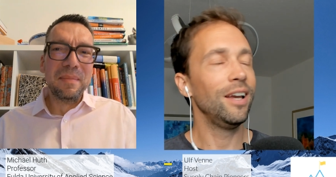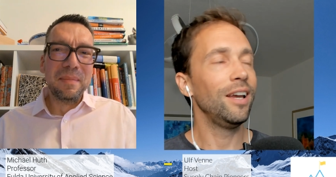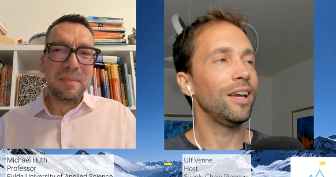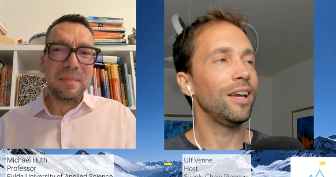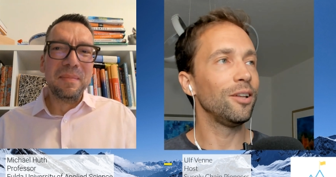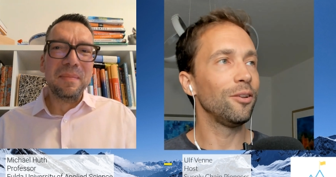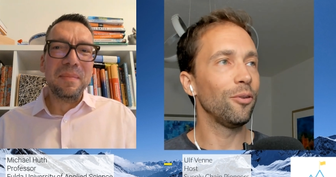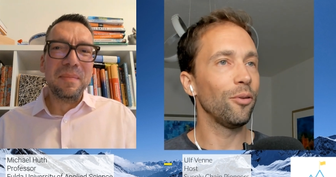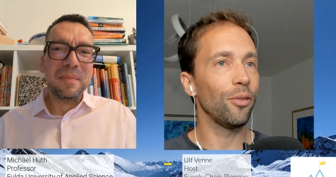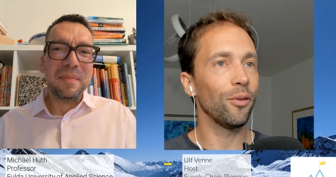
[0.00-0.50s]

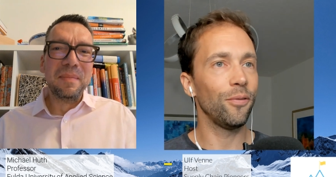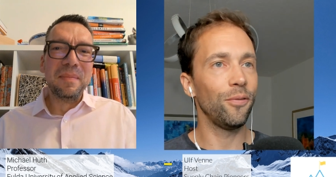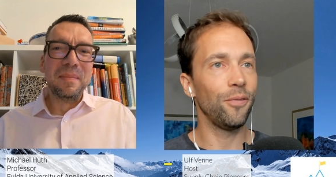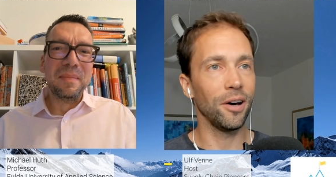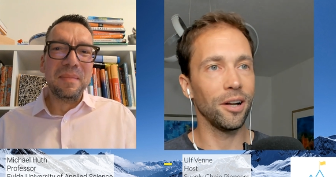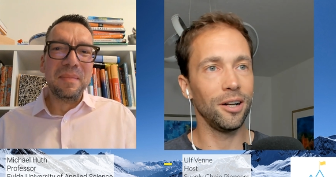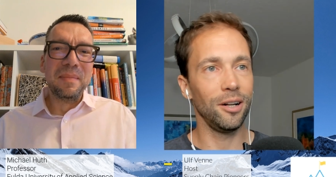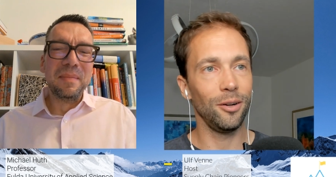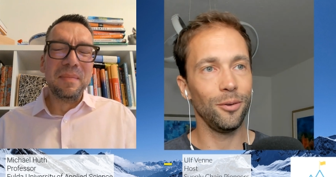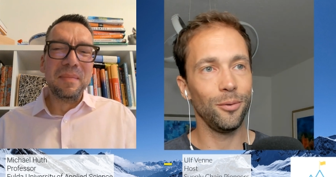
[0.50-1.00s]
Speaker 1: into the
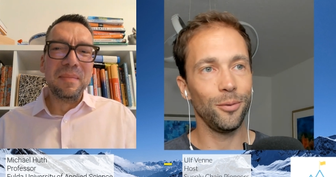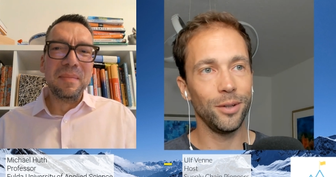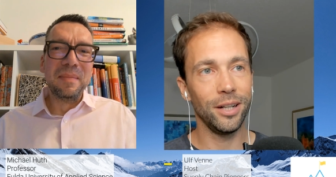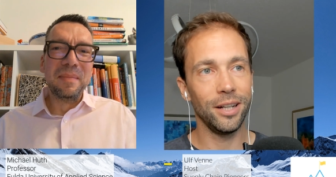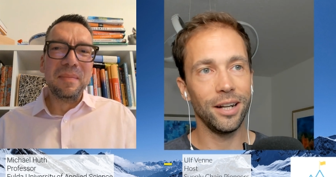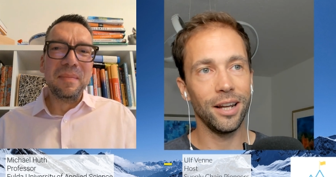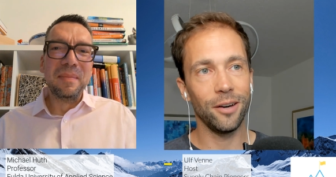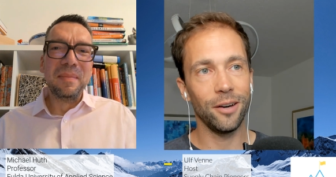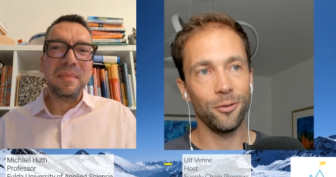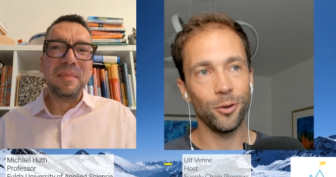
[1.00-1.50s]
funnel. We
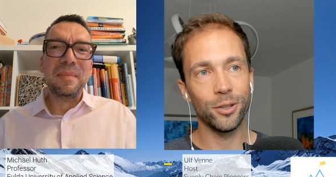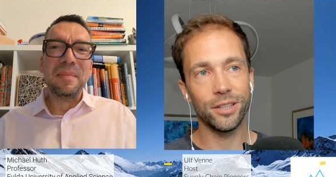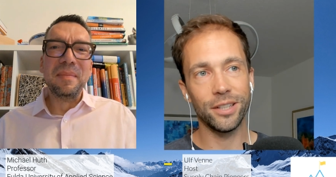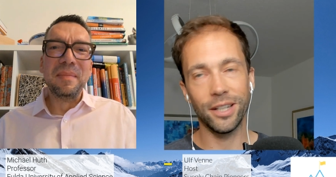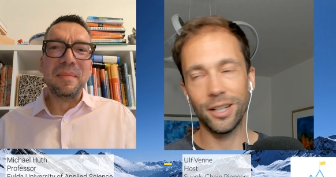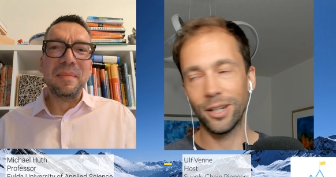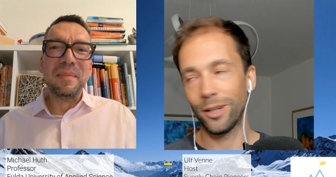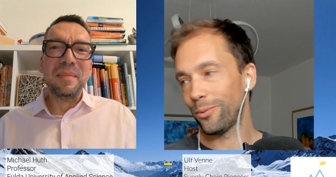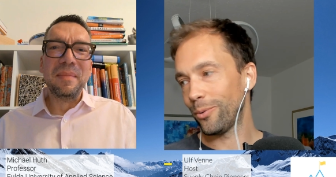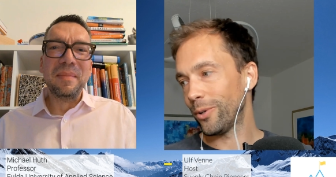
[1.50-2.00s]
need every
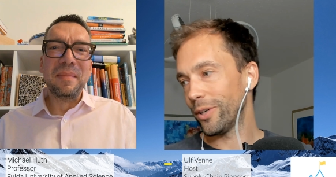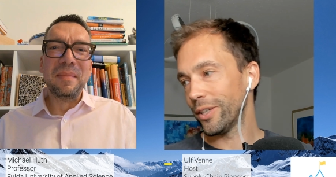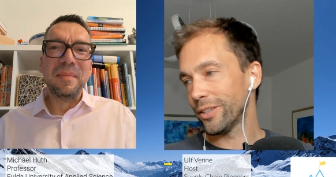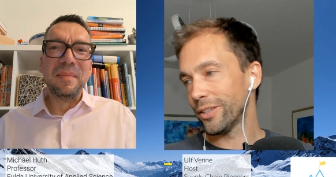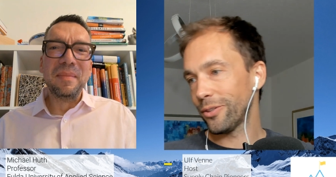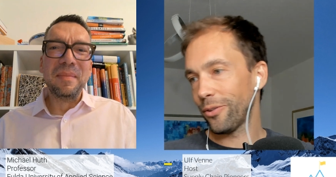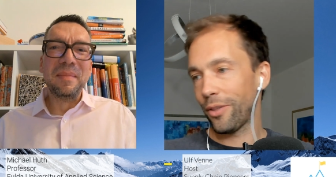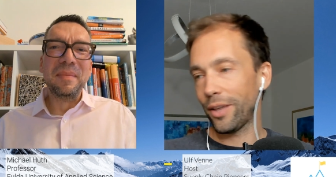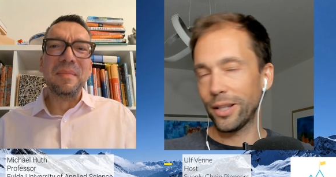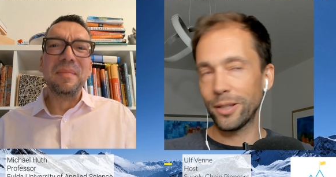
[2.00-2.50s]
single one,
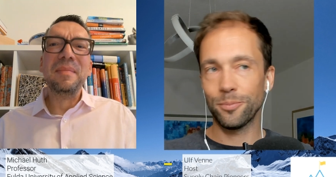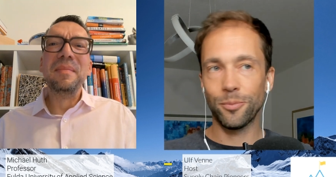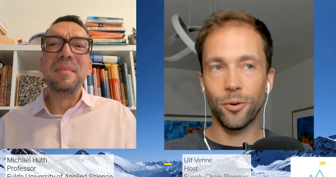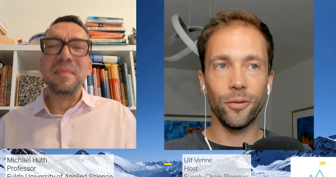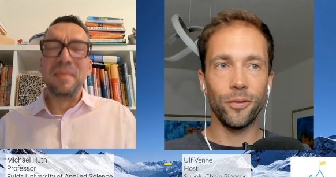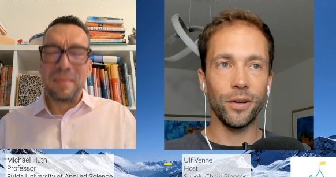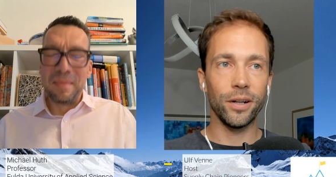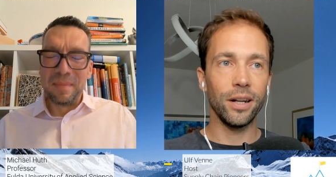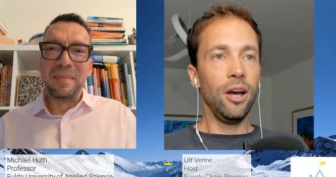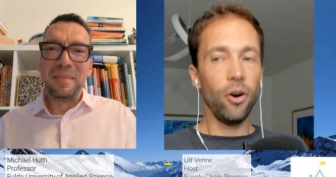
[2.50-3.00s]
so that's
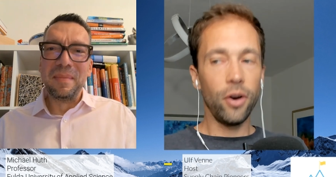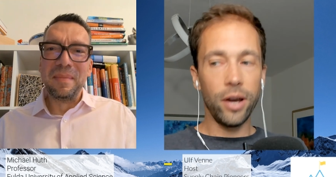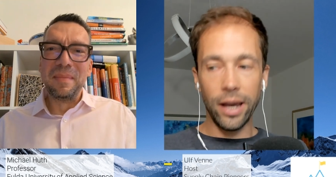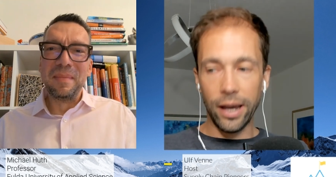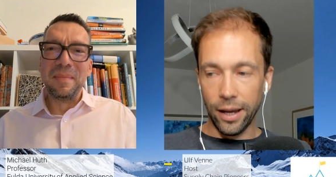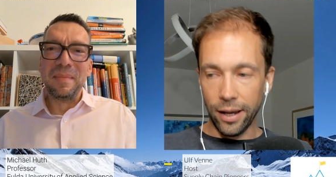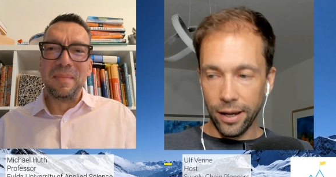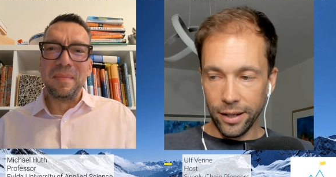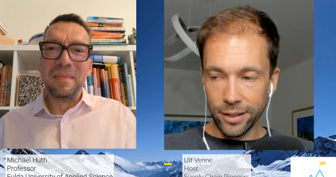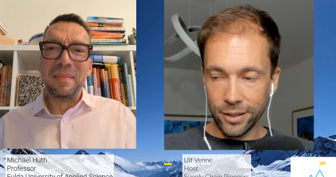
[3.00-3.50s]
perfect.
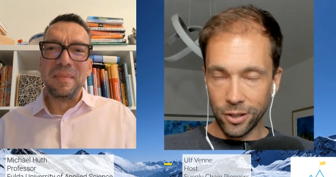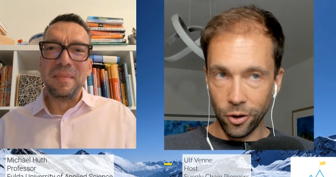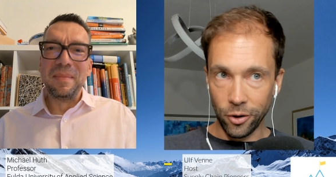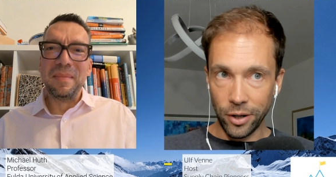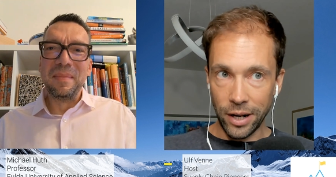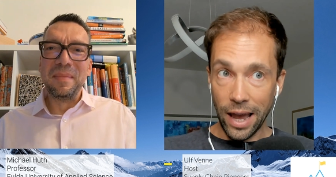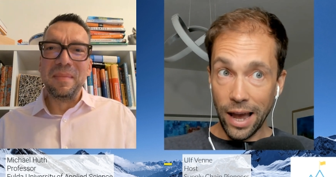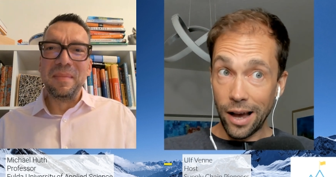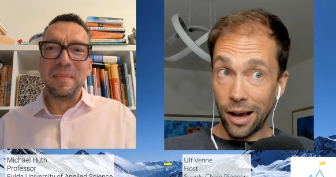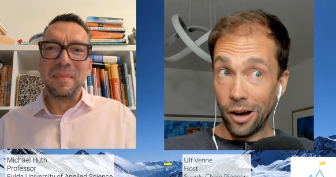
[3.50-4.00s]
Okay, so
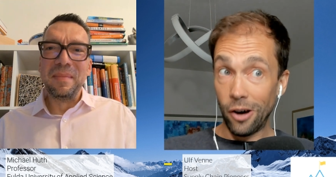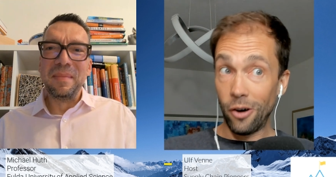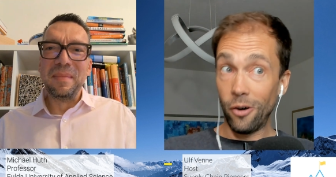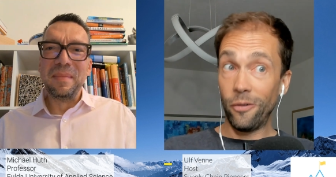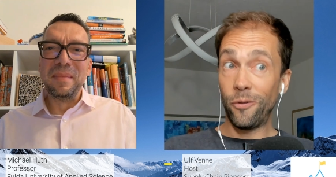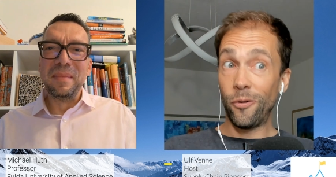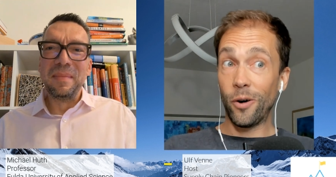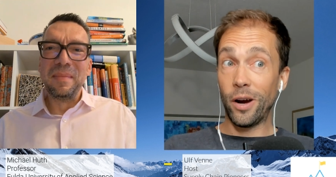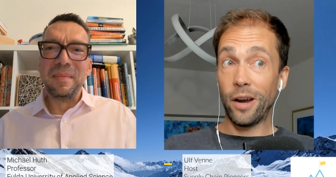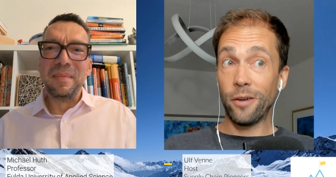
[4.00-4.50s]
now
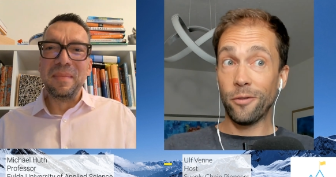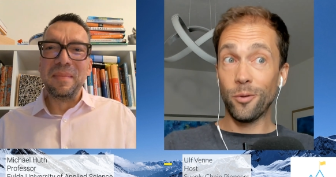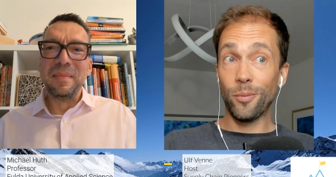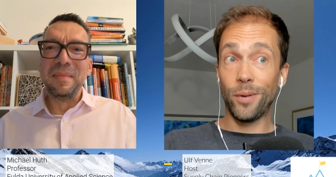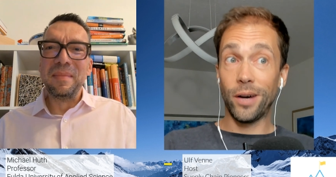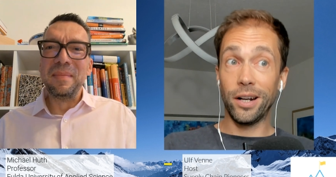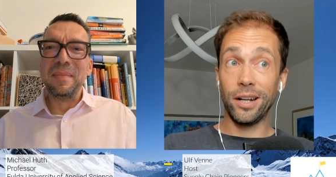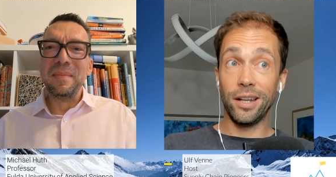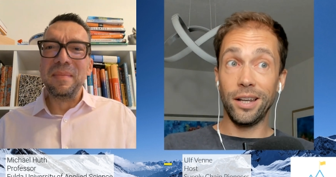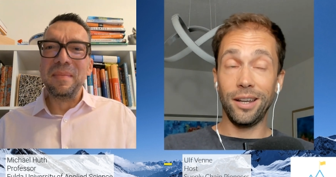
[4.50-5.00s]
for
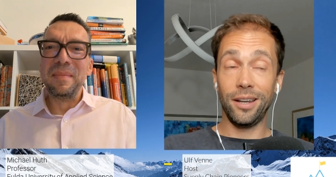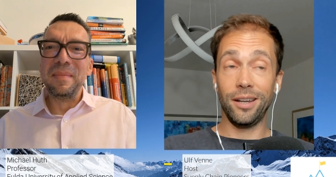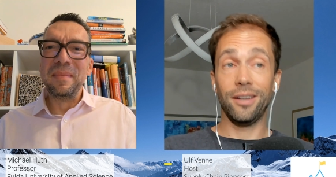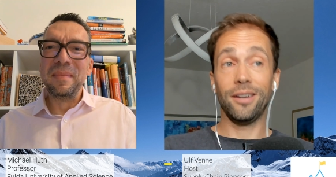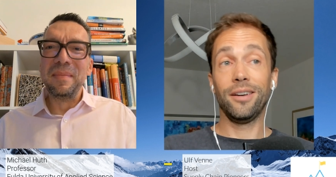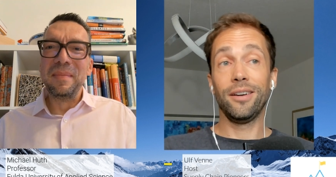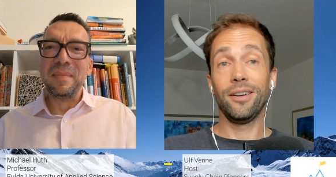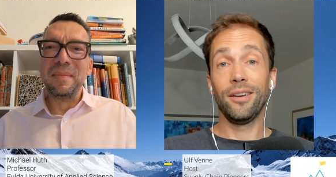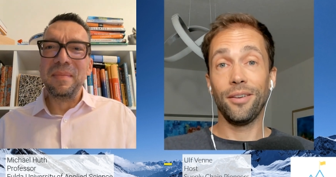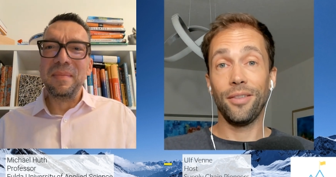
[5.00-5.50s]

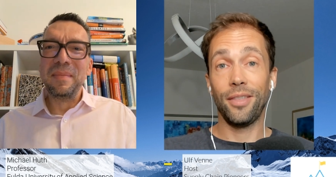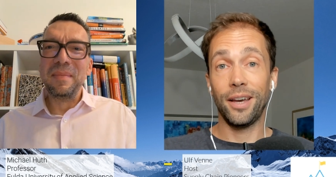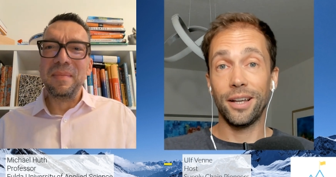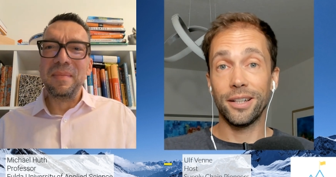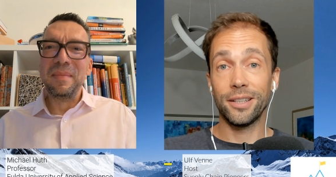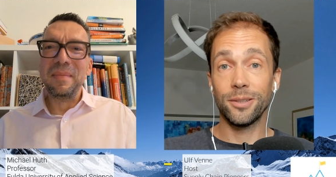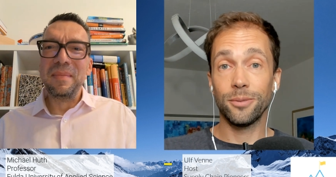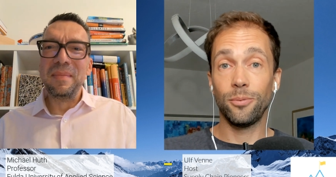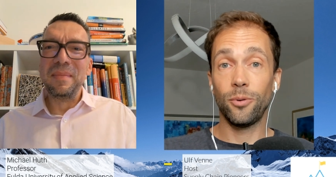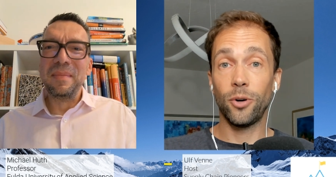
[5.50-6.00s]
everybody that's